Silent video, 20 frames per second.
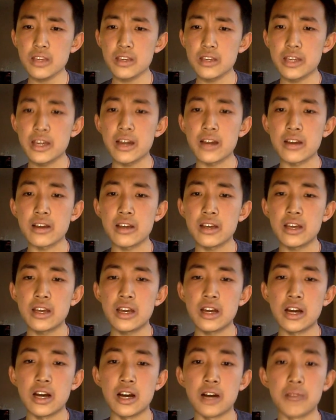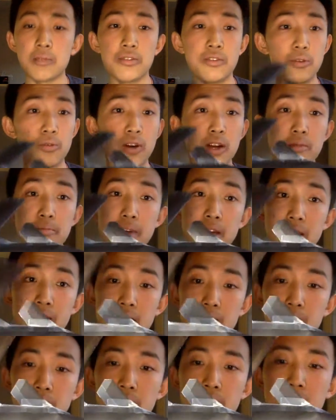yeah, if you want to make
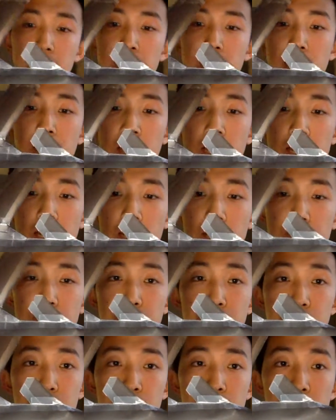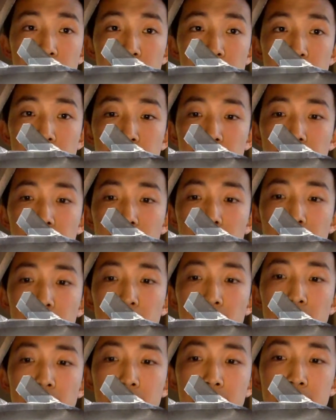this plane, the tutorial is
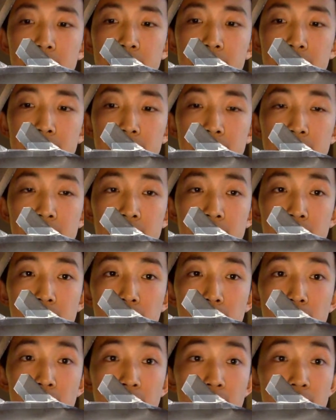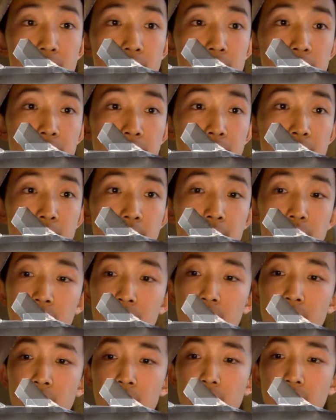available on my channel, Y13A,
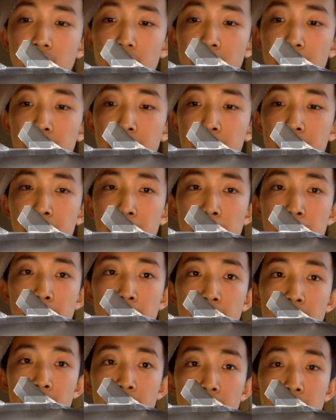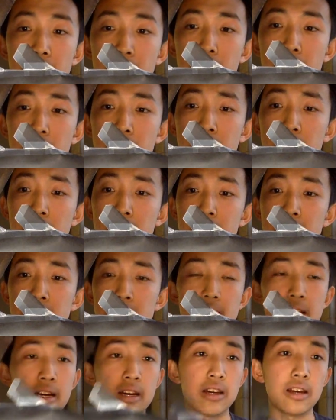in a
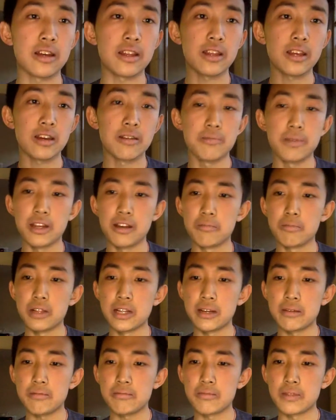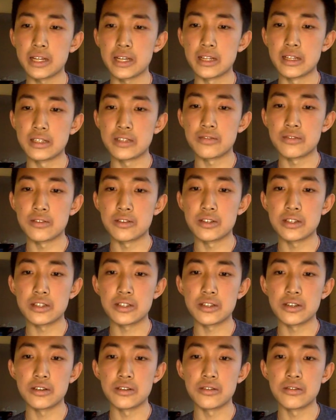playlist. I think I made a playlist for it,
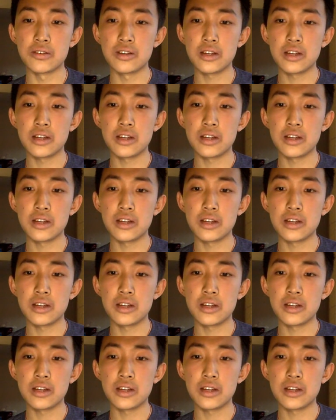so